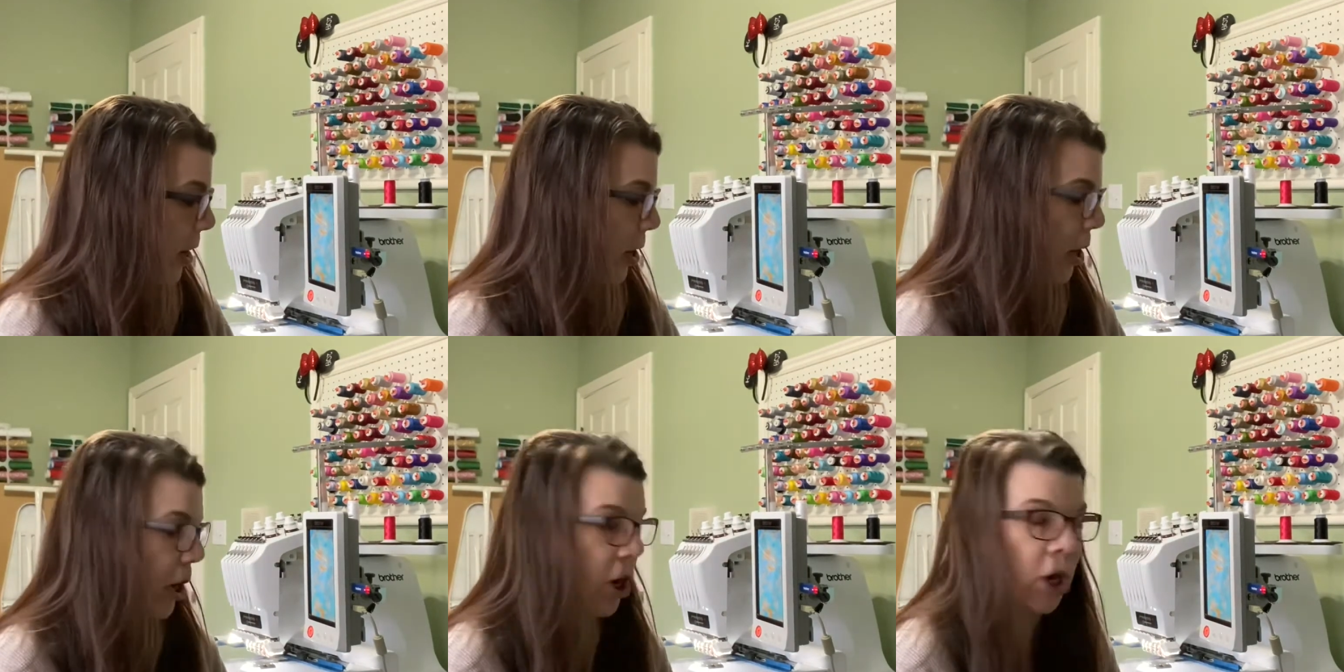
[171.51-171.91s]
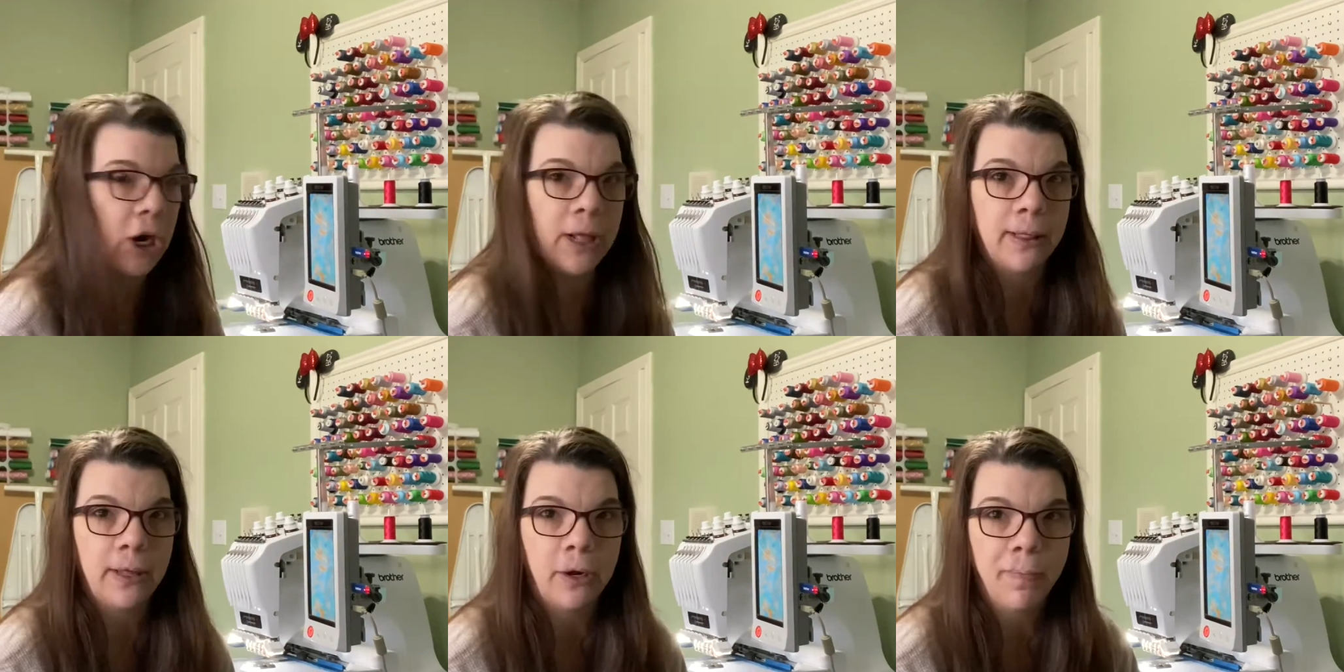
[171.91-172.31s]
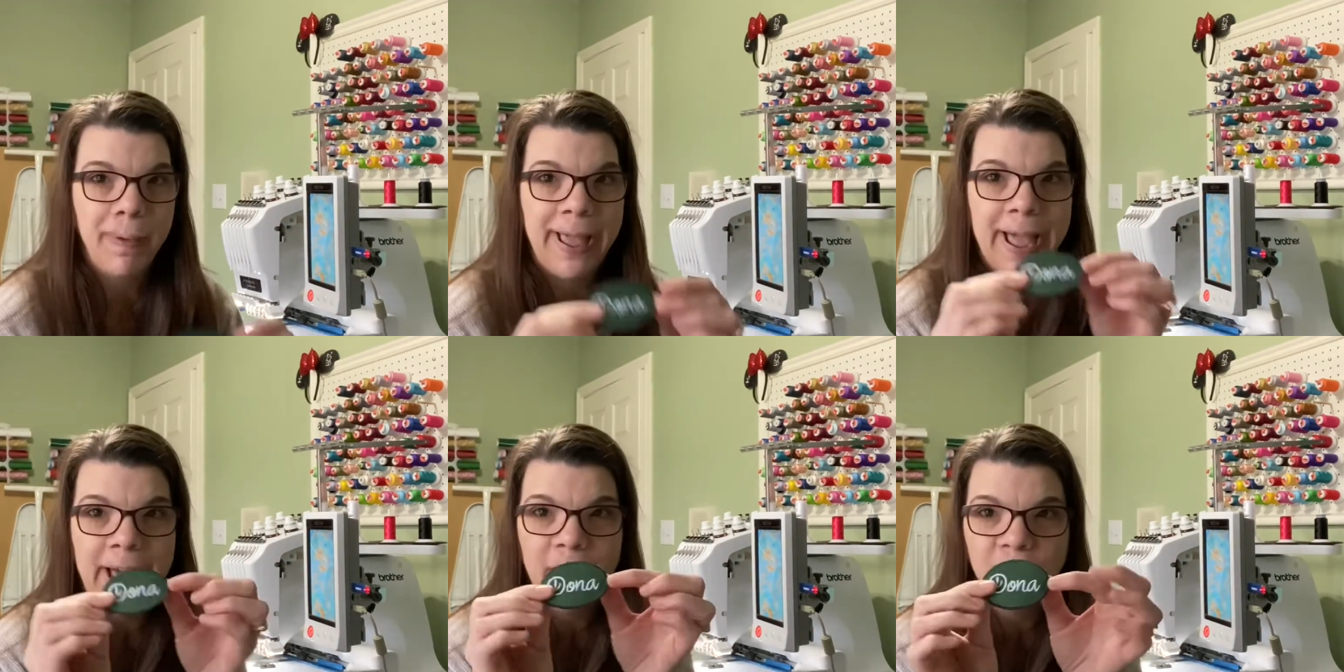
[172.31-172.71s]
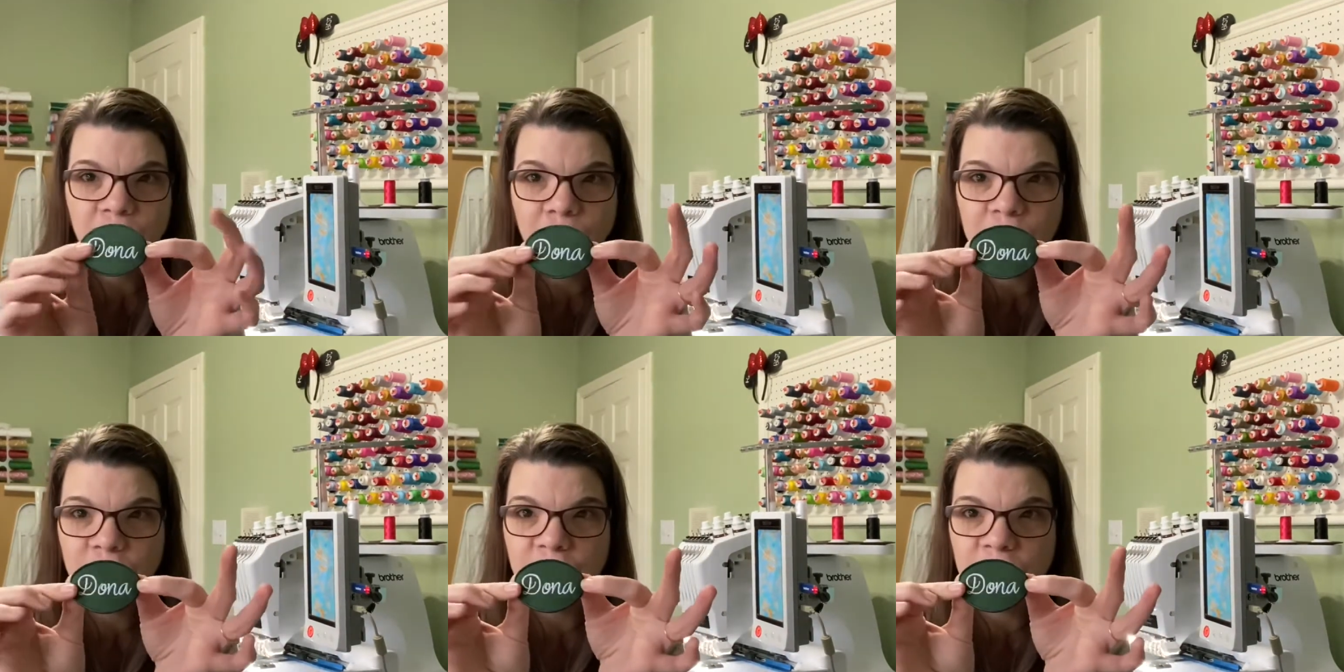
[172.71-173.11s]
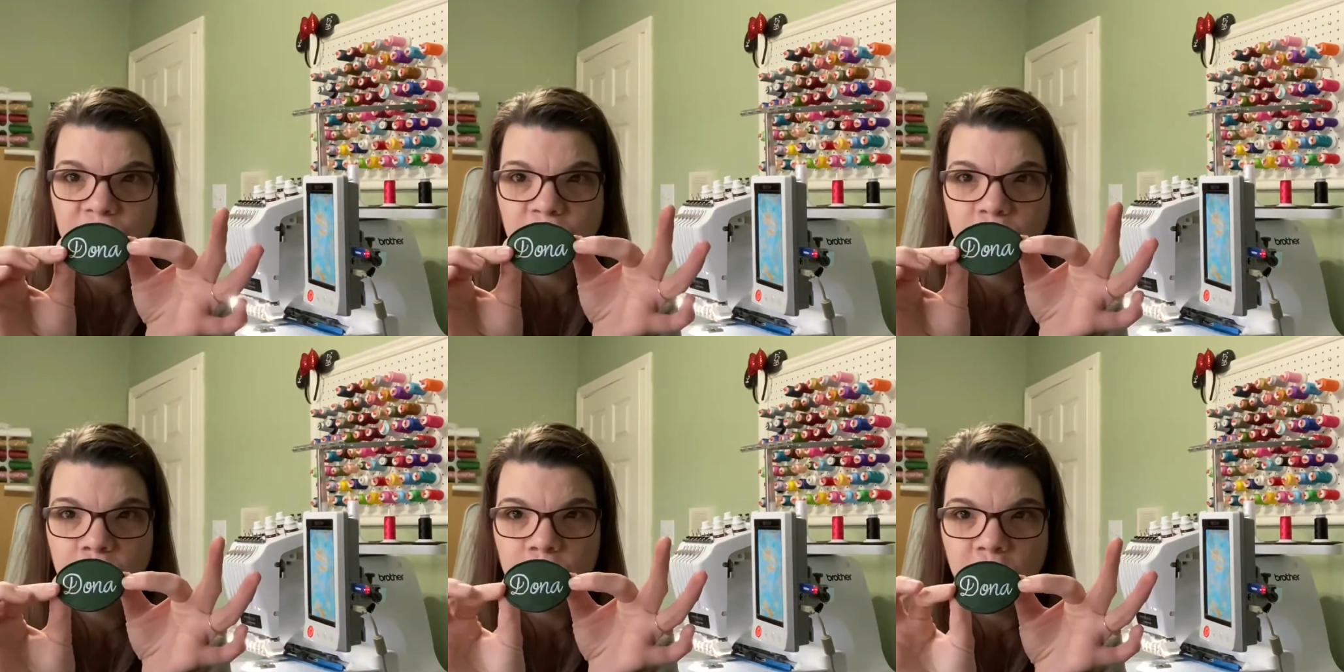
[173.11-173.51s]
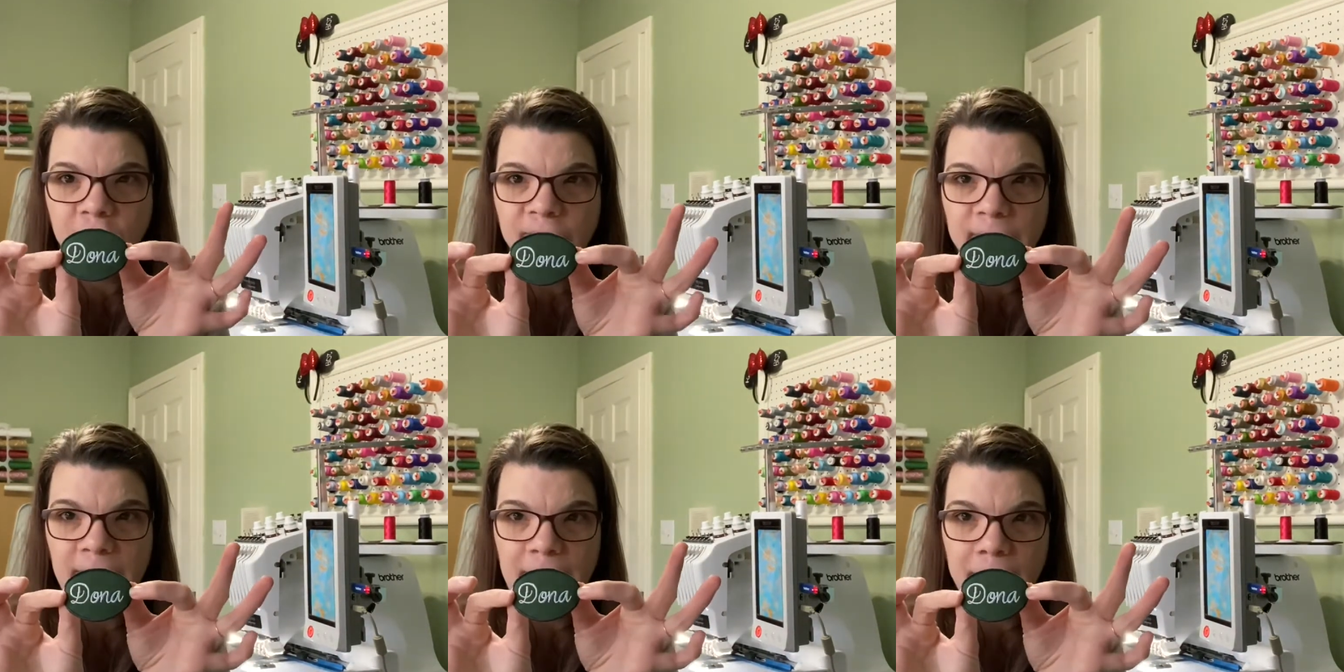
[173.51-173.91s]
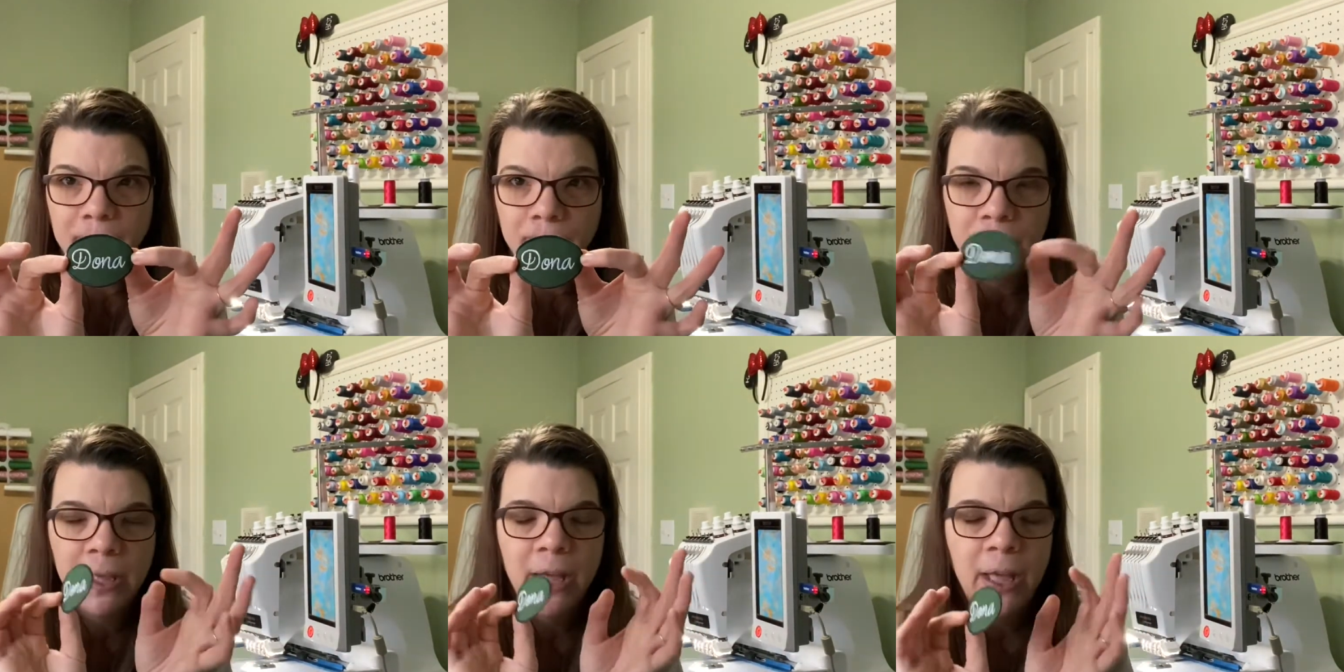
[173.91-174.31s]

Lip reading: her a little patch with just her first name.